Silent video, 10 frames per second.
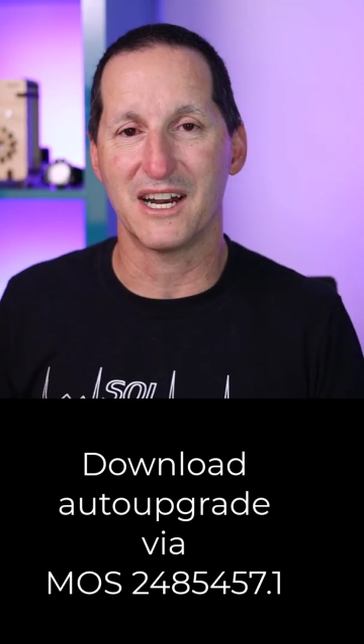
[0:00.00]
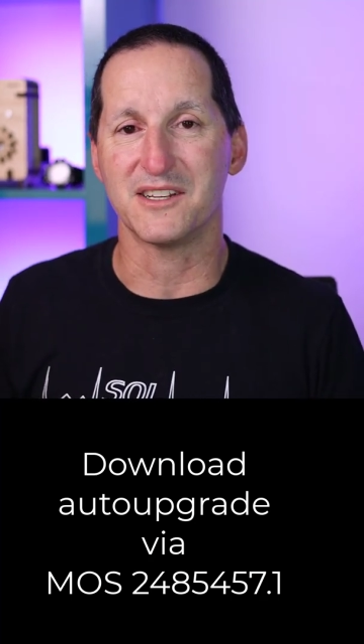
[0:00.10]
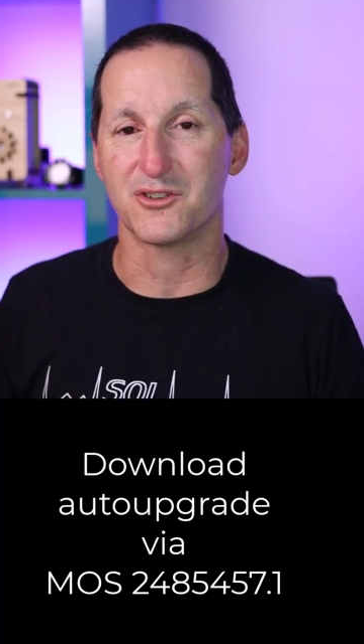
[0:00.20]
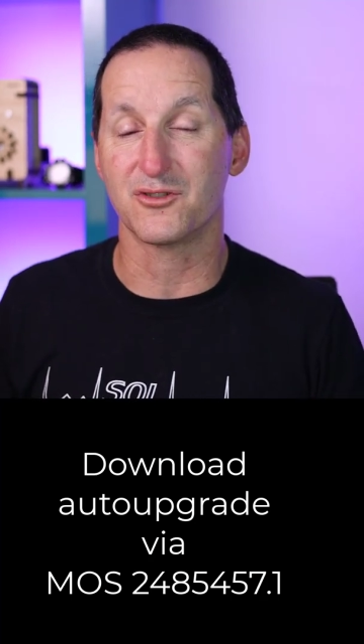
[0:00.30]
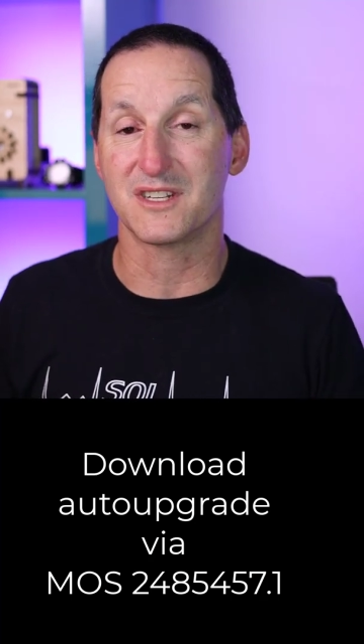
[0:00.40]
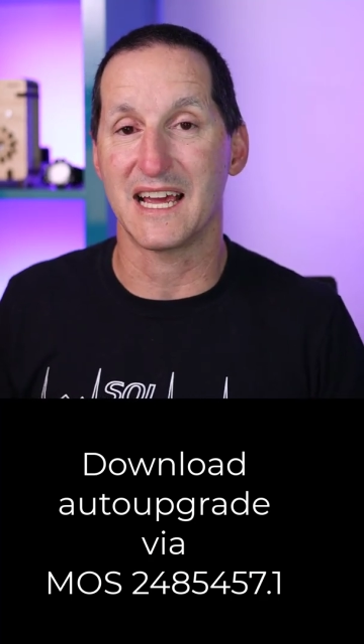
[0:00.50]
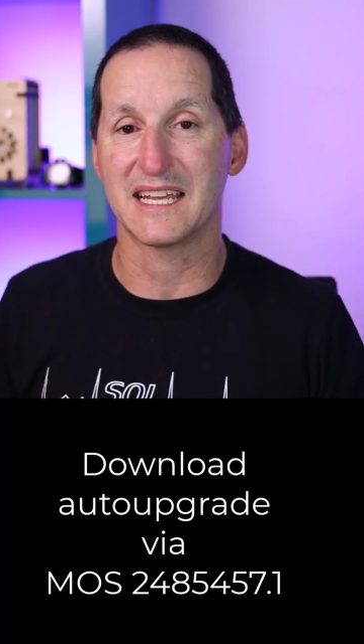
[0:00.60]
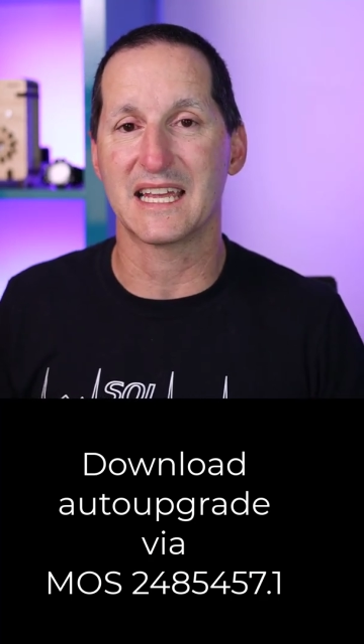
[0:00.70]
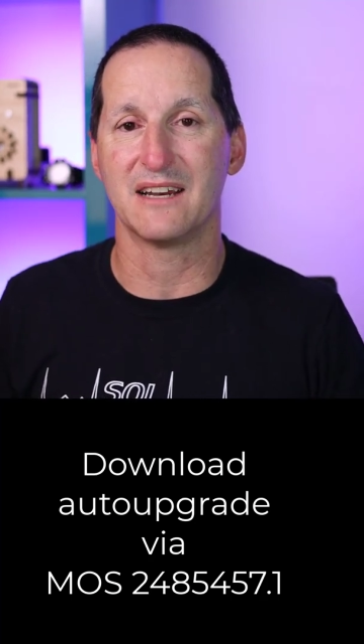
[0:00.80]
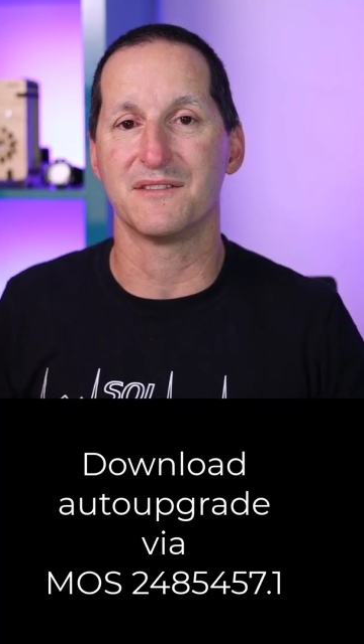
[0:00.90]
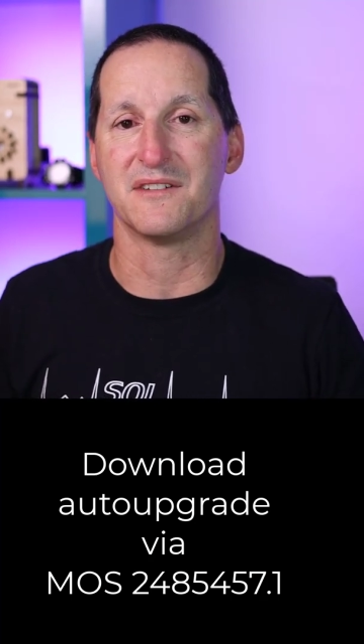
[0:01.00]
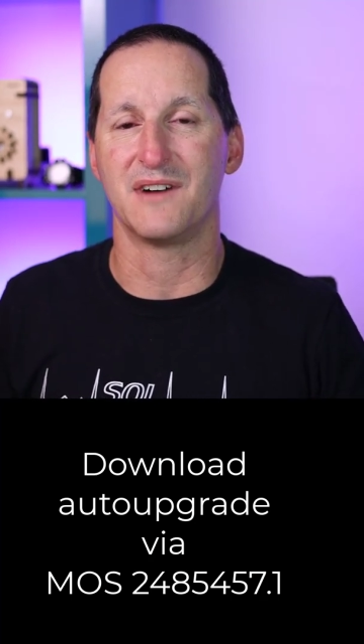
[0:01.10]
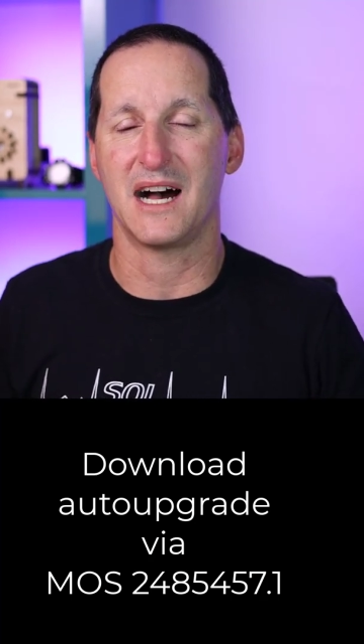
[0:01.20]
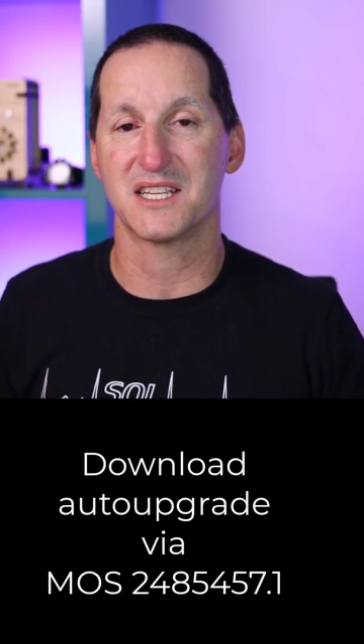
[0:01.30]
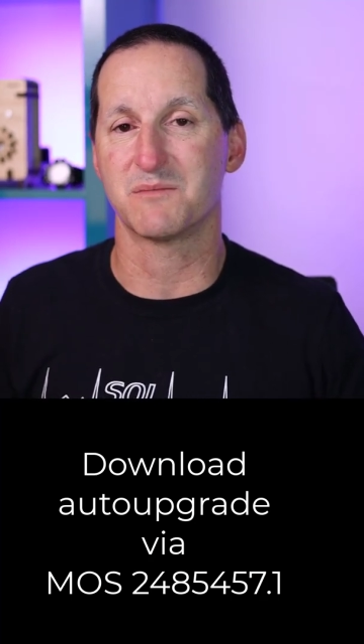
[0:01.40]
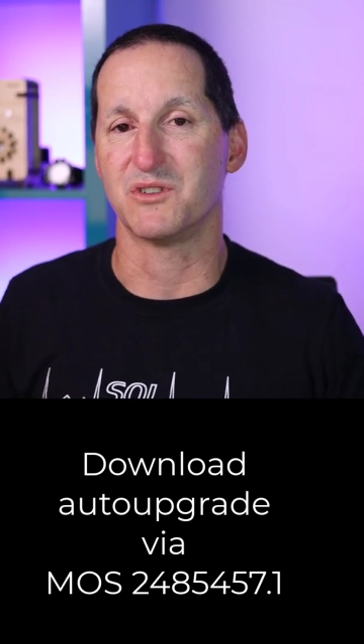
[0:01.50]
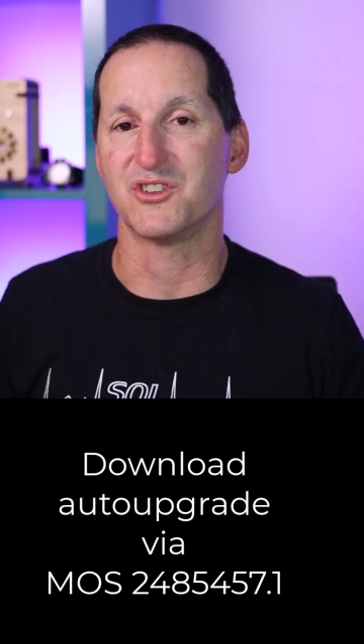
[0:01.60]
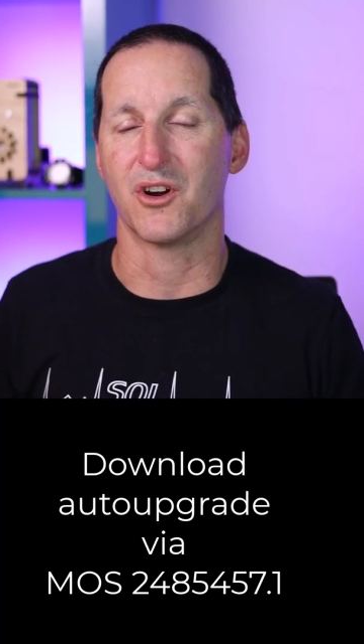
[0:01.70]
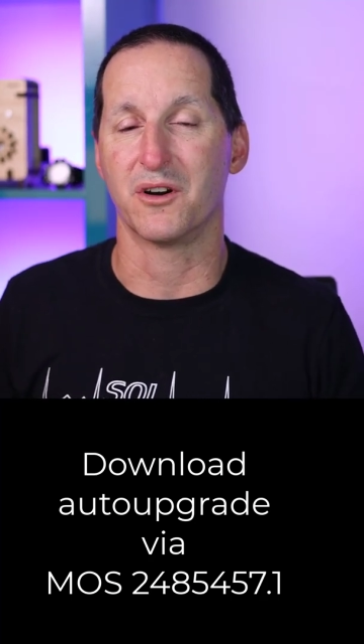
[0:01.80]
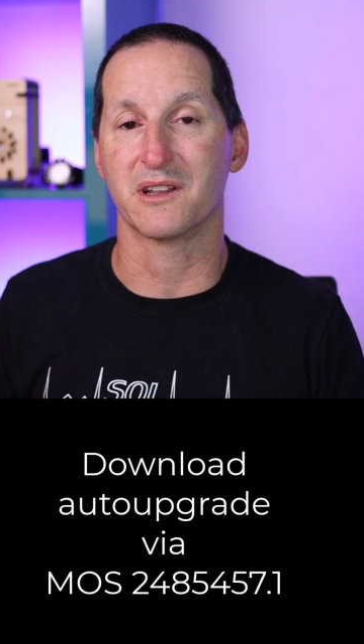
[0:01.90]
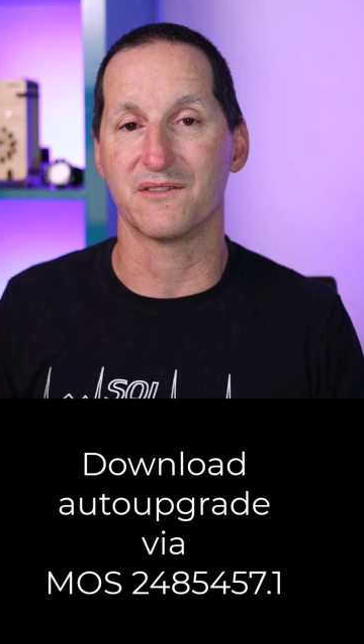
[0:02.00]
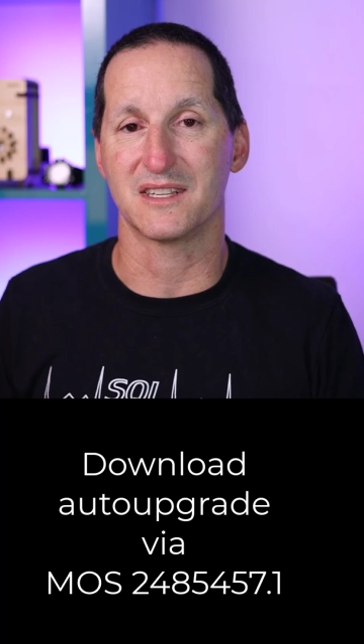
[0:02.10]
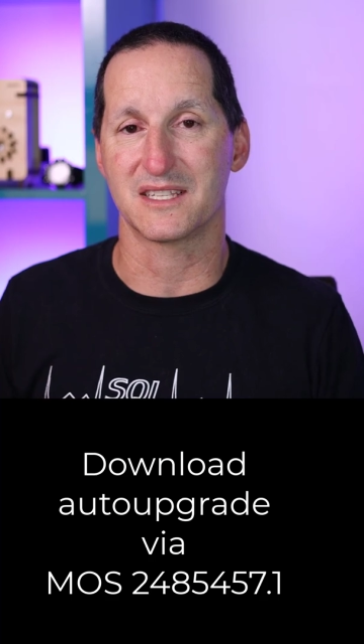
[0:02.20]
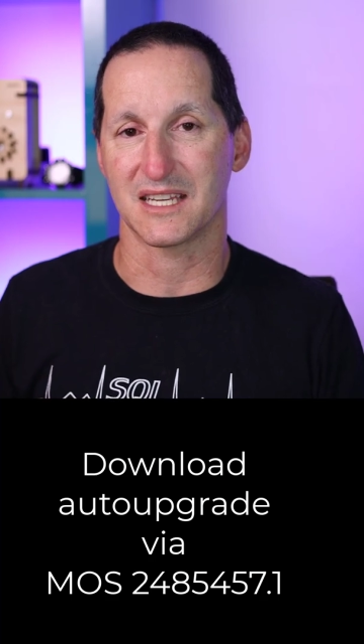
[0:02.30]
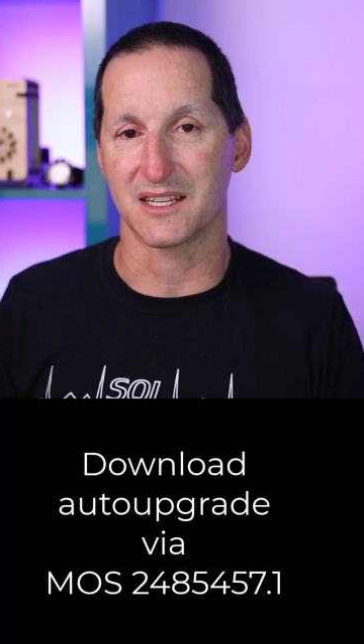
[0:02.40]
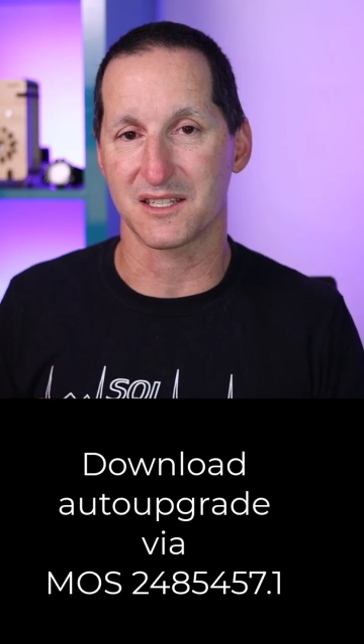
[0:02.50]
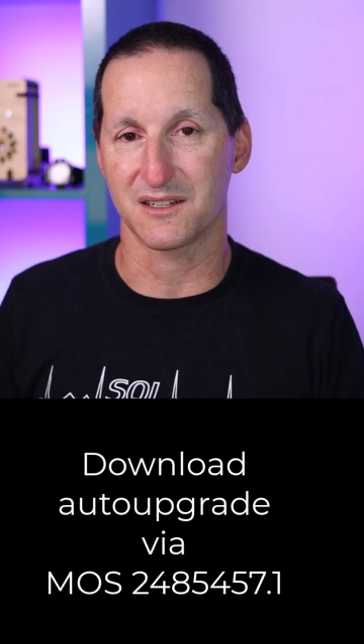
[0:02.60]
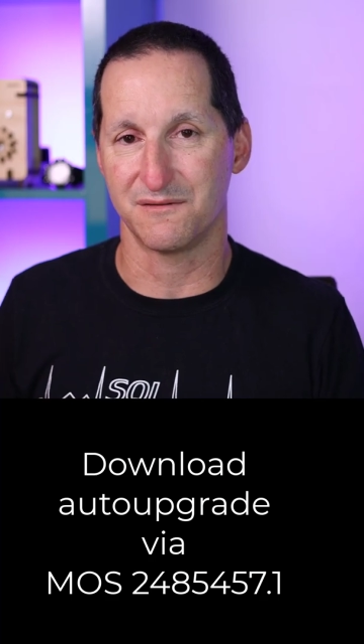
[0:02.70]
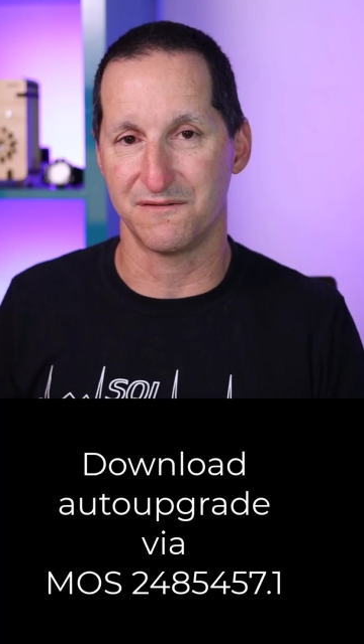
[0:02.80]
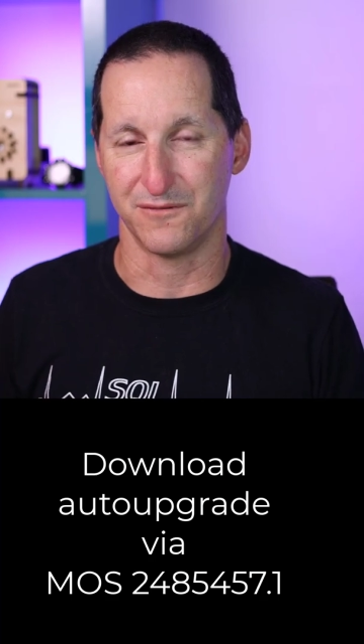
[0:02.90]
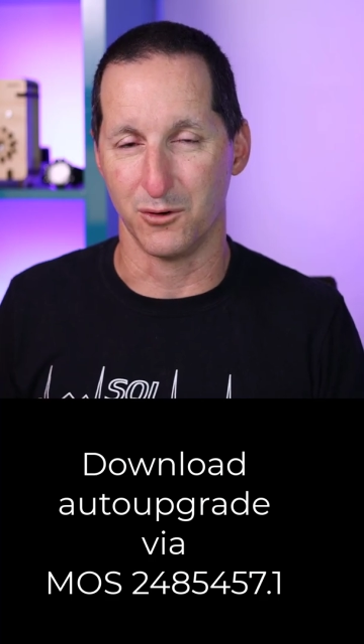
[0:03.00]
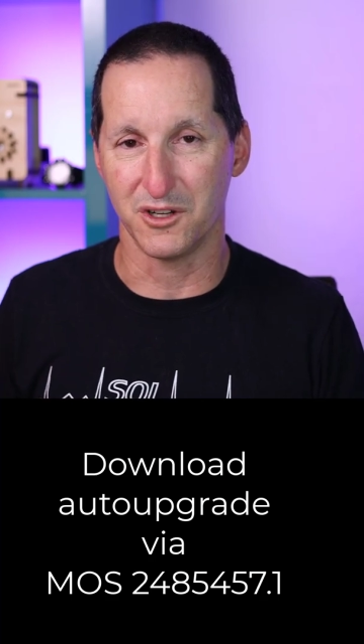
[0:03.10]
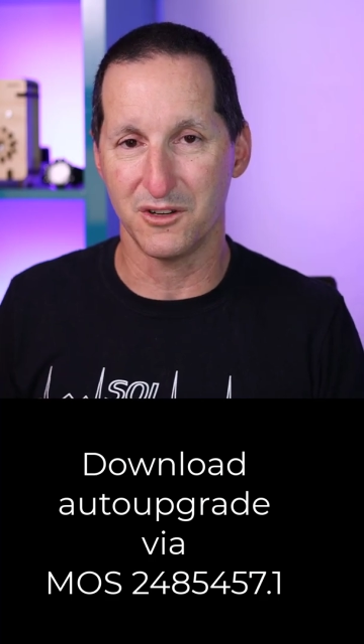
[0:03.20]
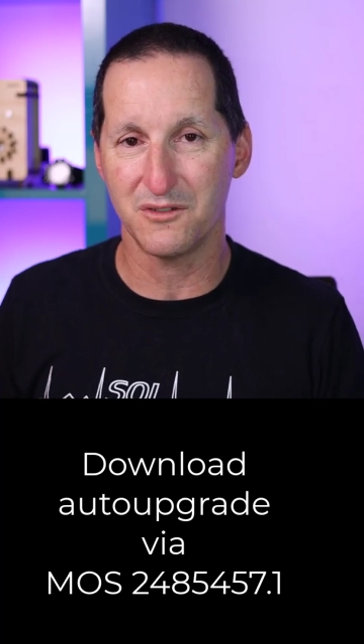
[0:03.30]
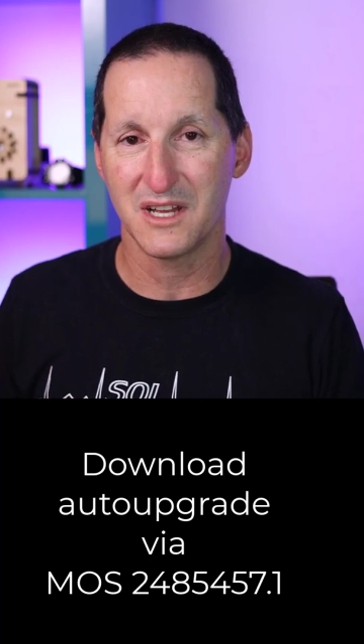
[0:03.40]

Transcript: it should take care of the vast majority of these things for you.